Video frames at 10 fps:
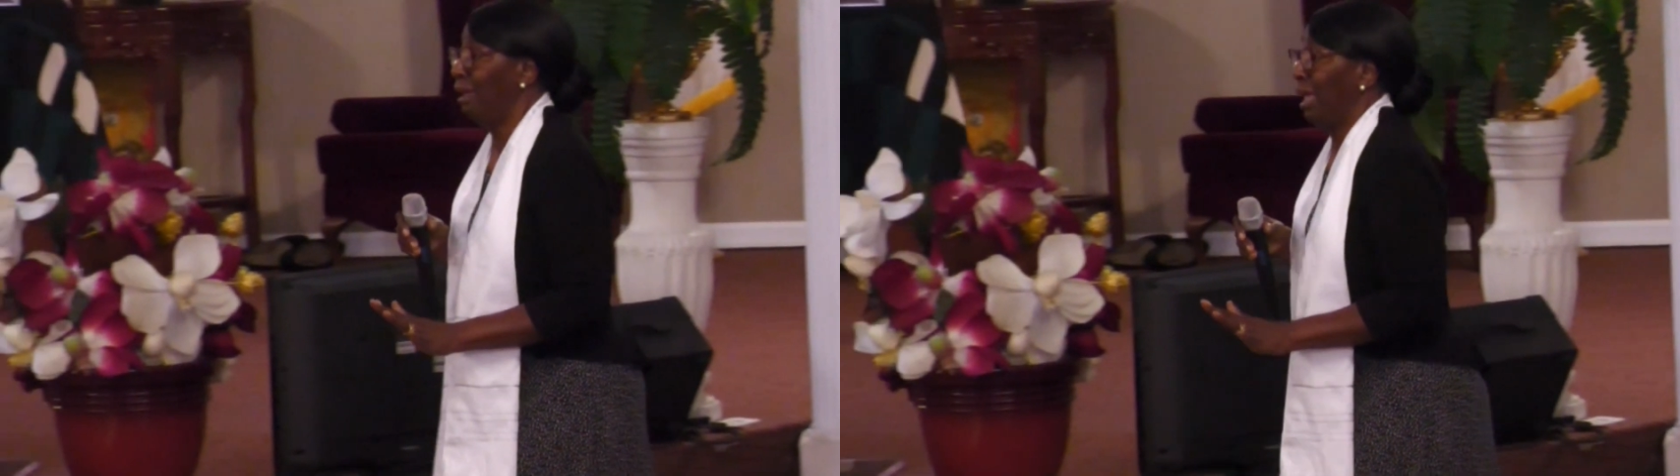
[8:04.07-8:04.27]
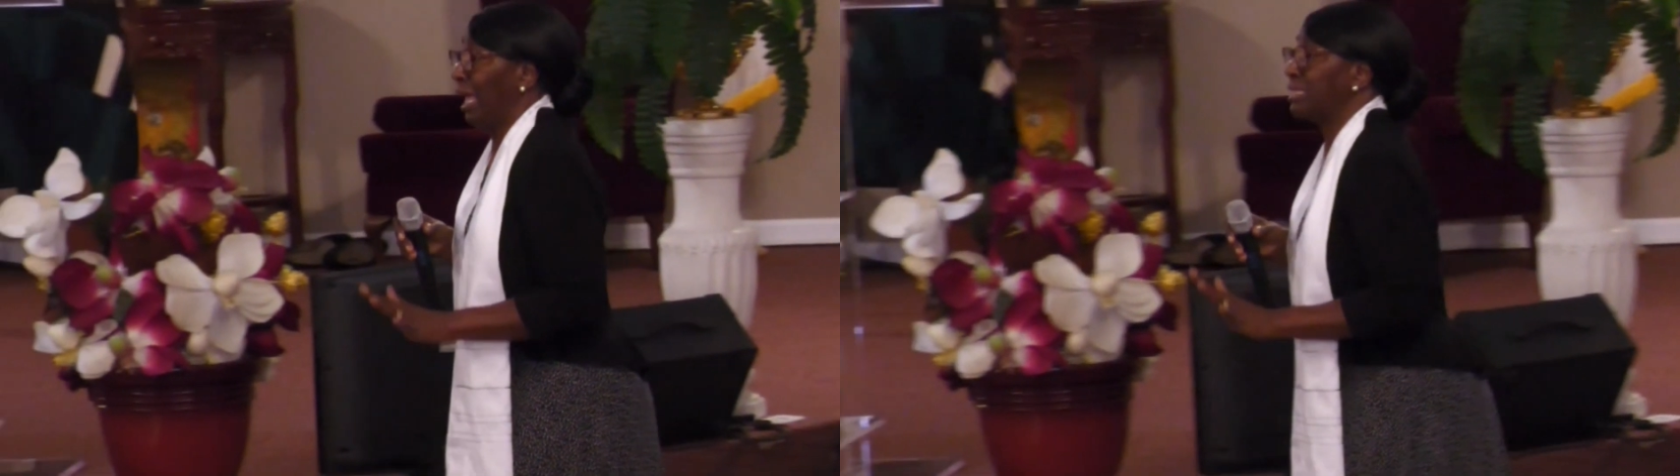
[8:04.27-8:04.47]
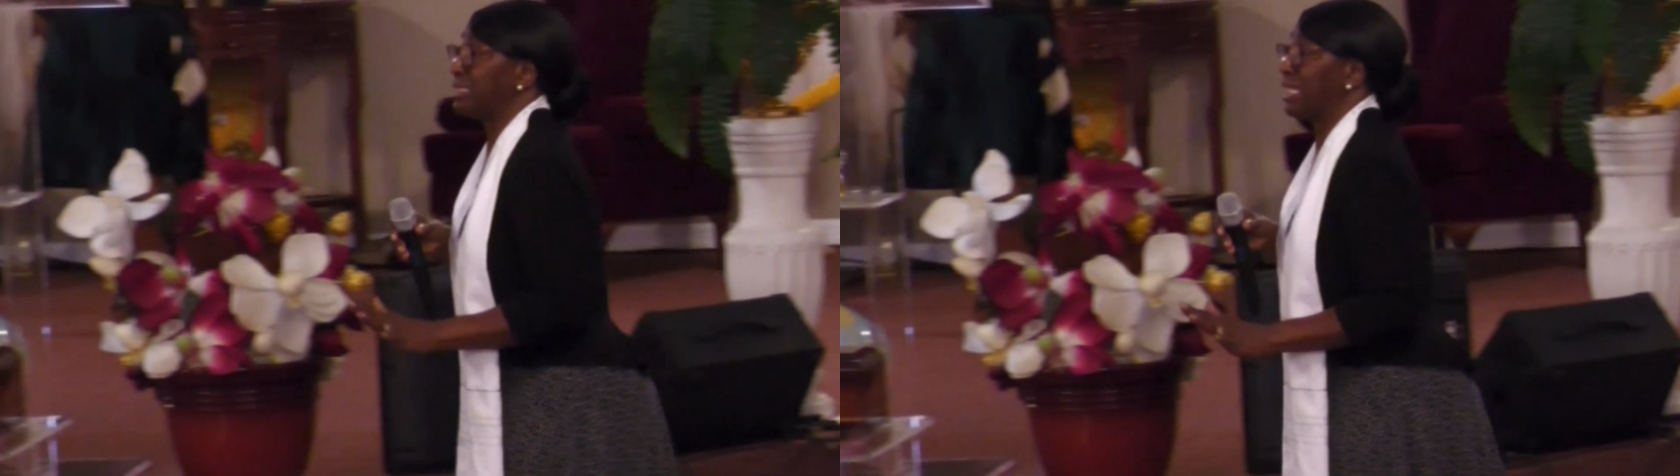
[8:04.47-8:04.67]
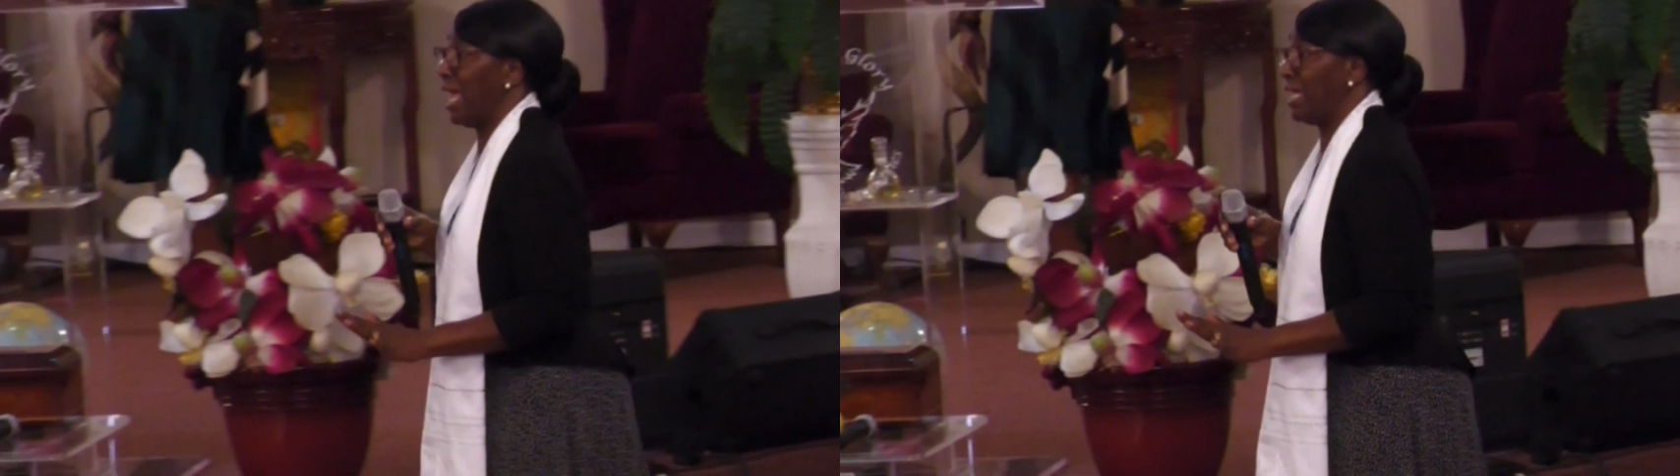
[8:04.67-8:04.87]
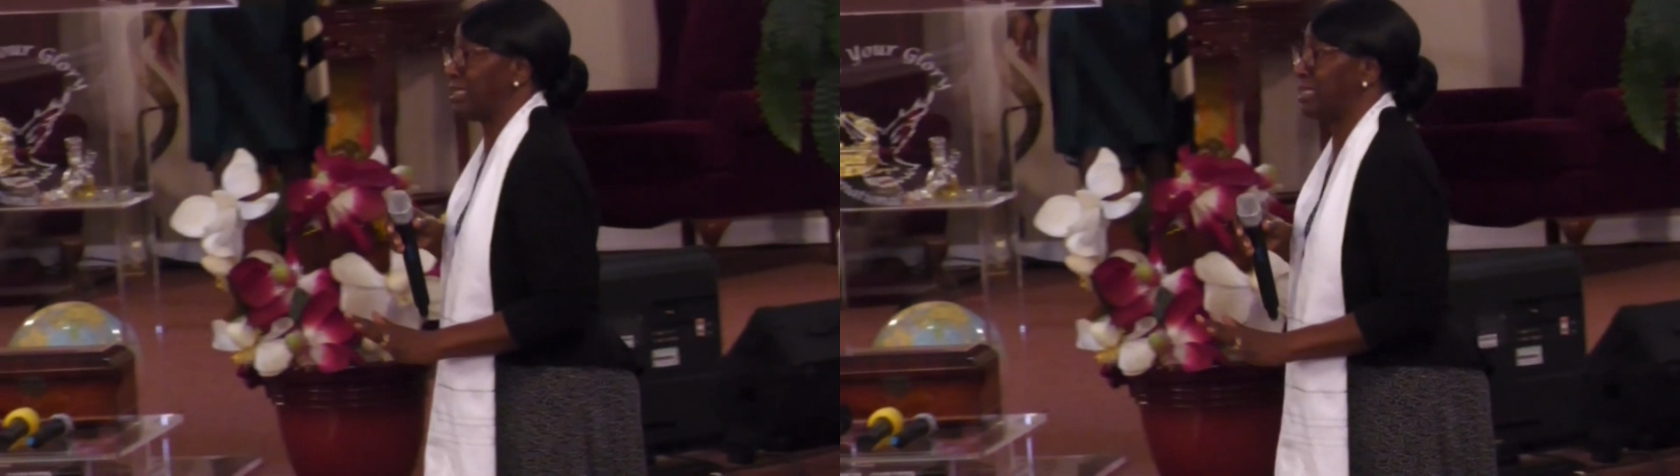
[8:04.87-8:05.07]
He
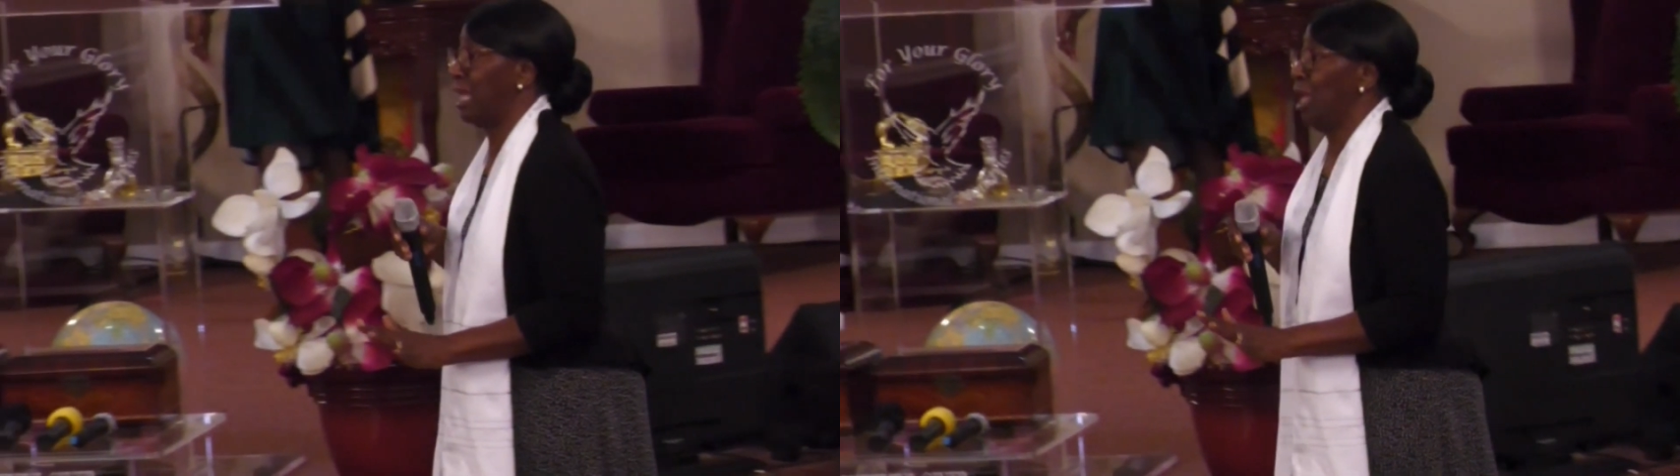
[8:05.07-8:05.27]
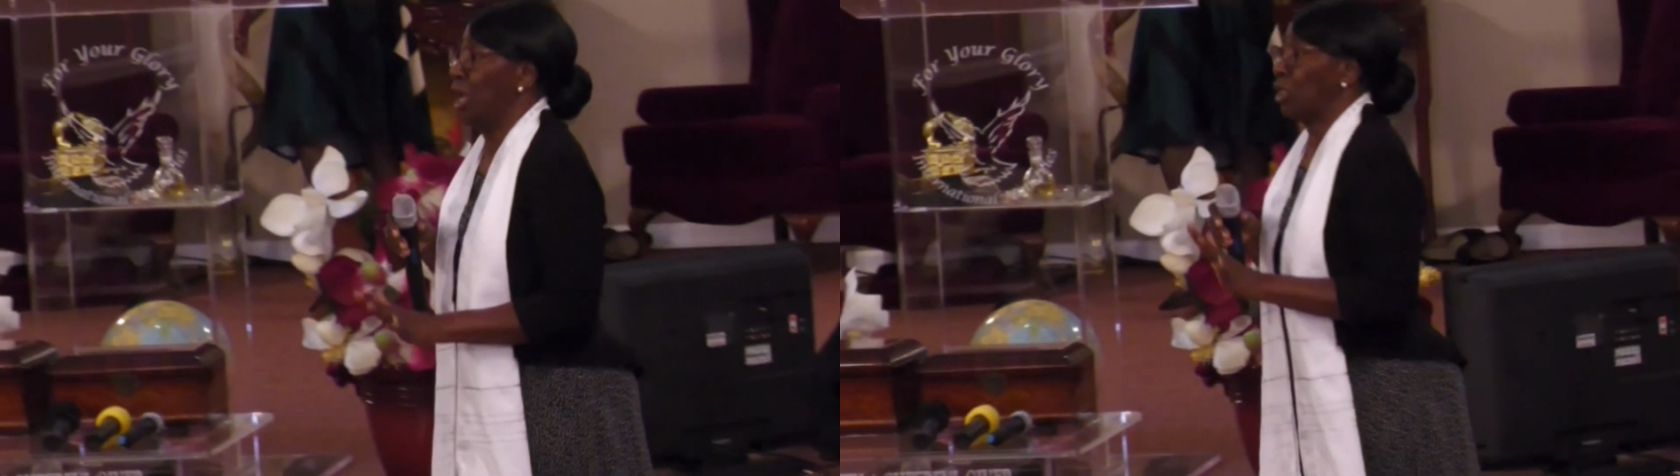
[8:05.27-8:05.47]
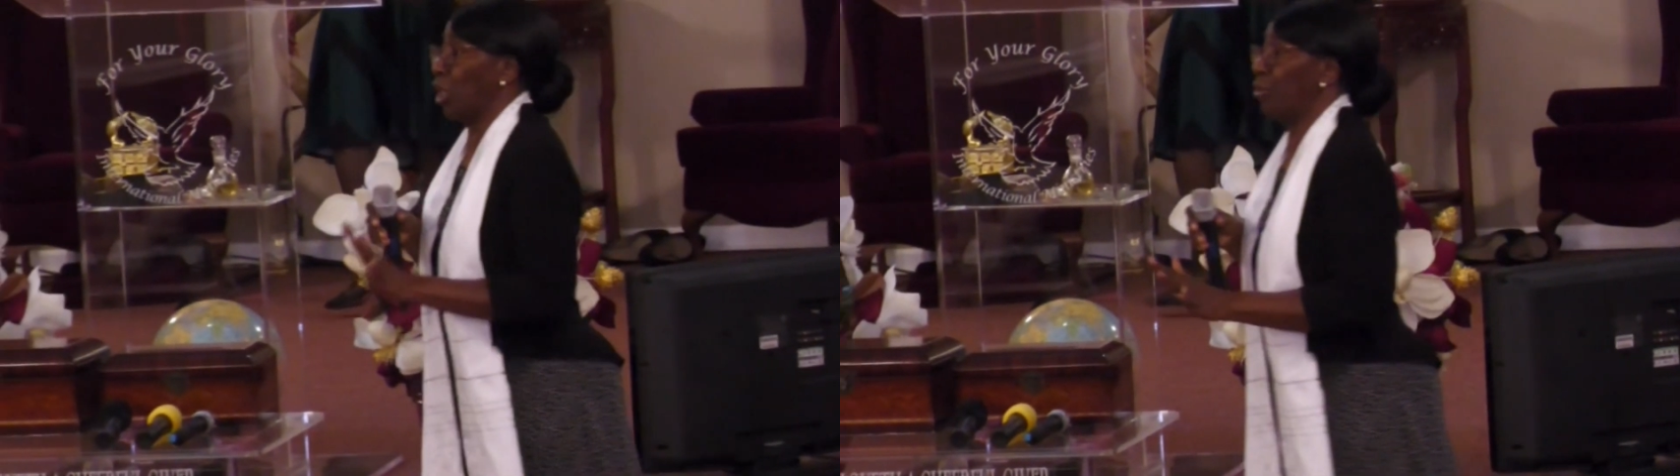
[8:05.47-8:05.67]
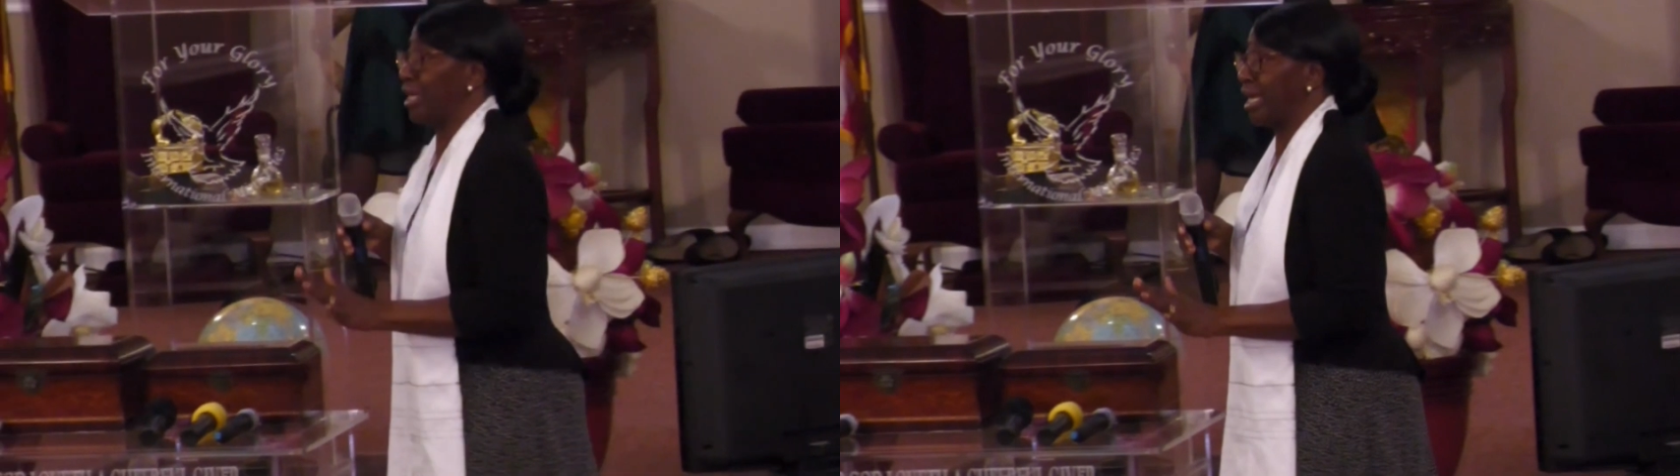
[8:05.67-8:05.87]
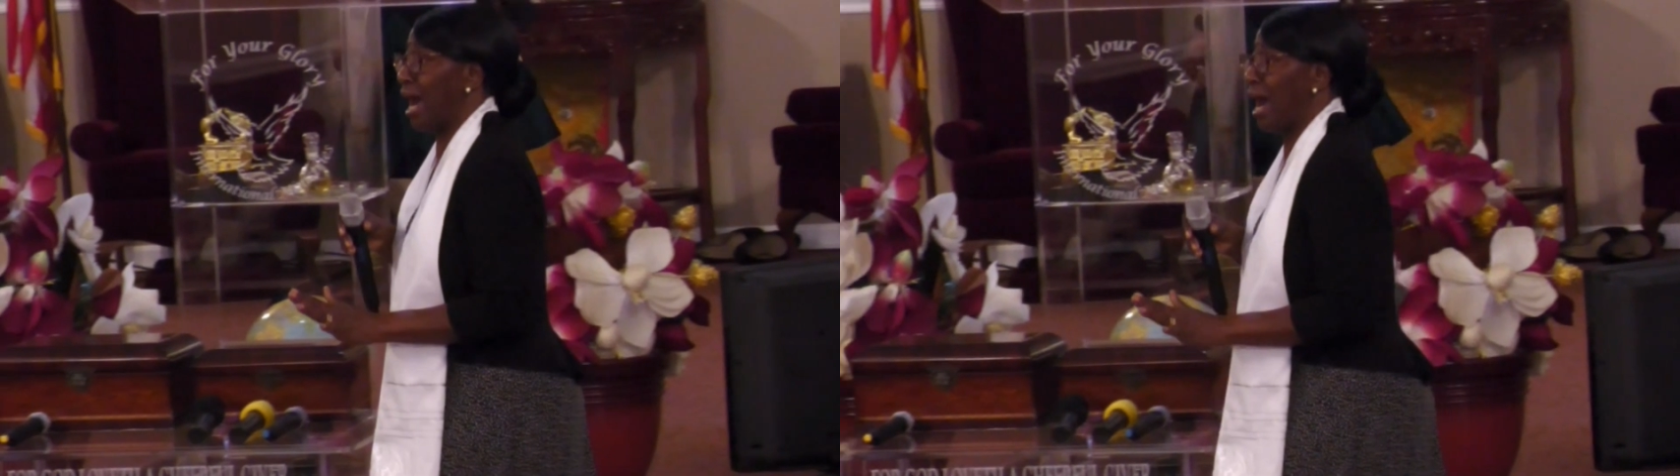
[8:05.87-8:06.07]
says,
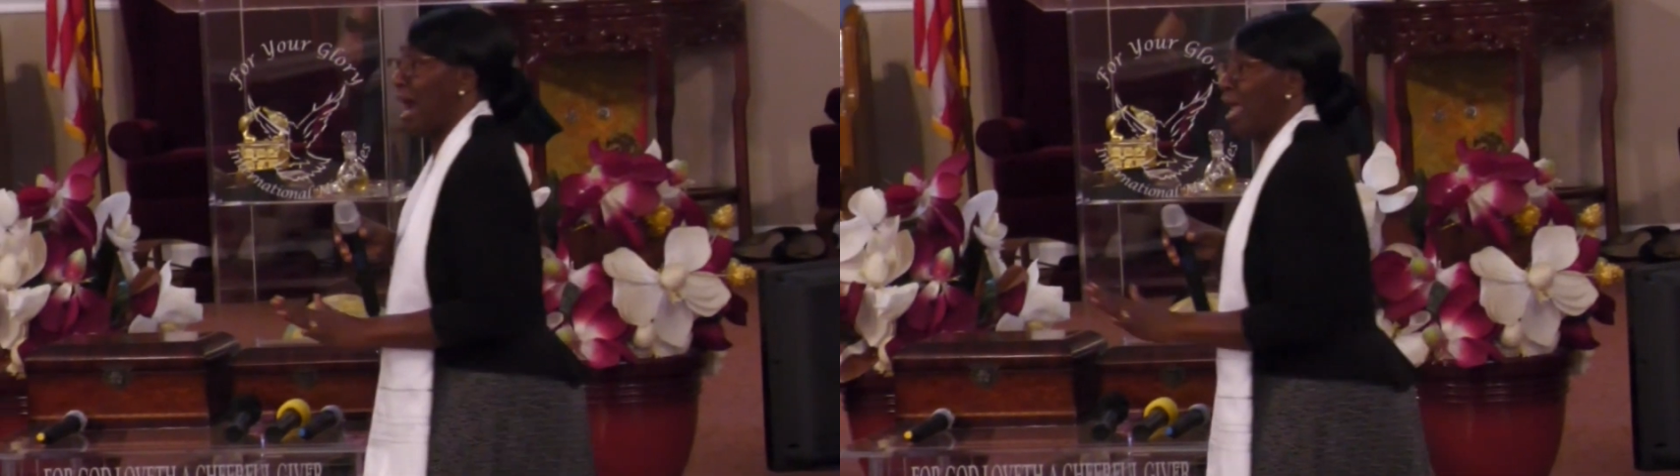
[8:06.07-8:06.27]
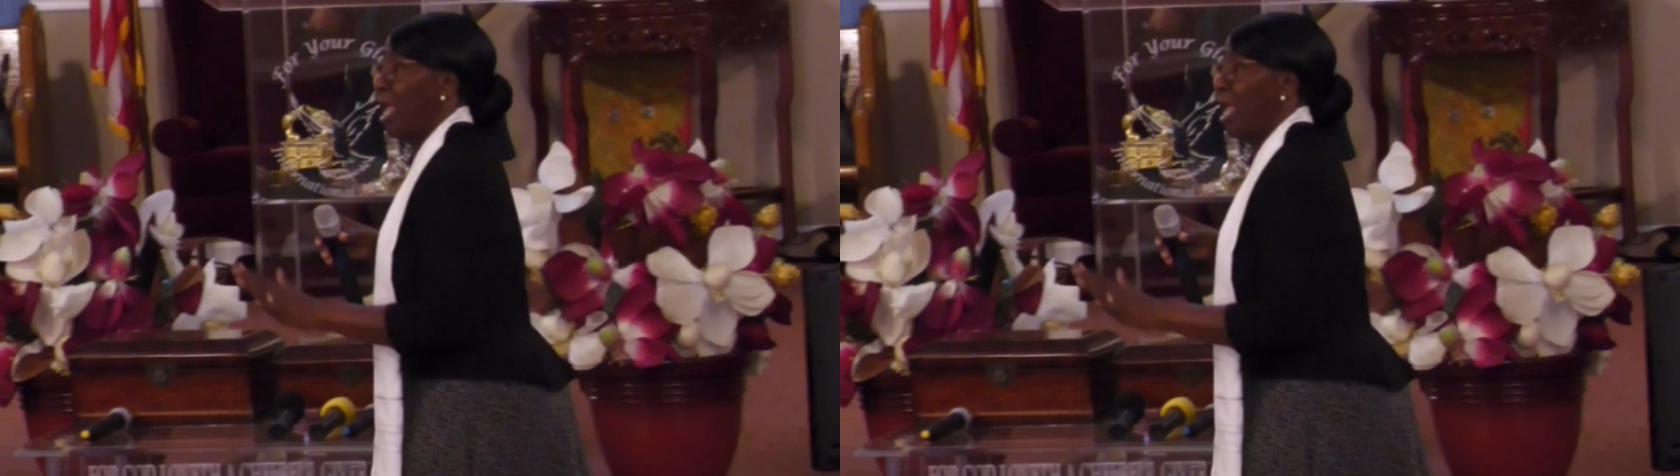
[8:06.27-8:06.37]
Glory to God.